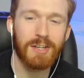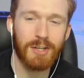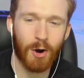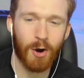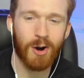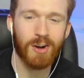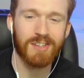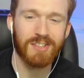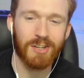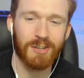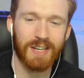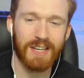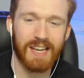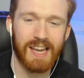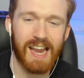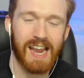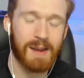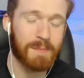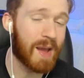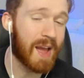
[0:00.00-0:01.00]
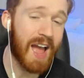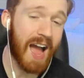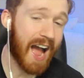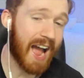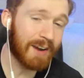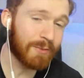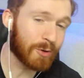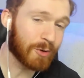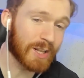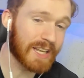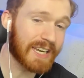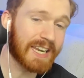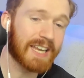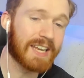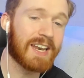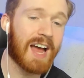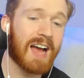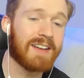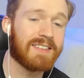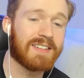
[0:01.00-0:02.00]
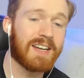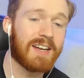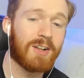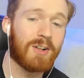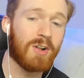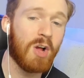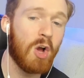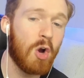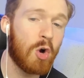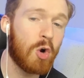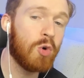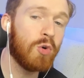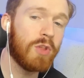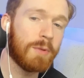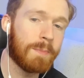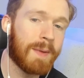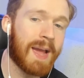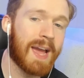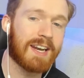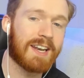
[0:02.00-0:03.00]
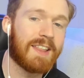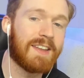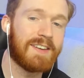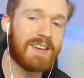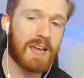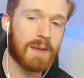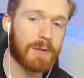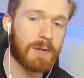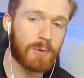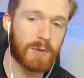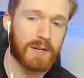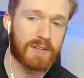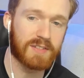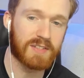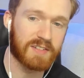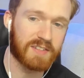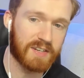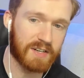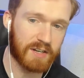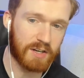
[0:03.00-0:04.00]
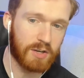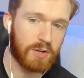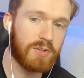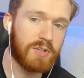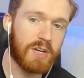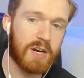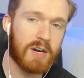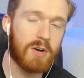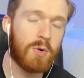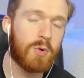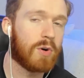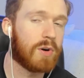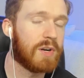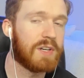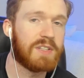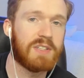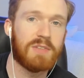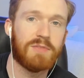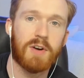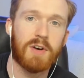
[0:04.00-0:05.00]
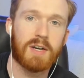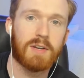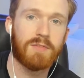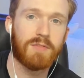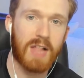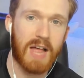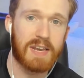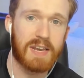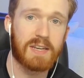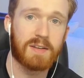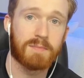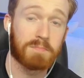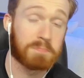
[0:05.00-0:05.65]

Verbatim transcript: dongs on the game. I really cannot tell who the man of the debut is. Is it Acuna or is it Vladdy?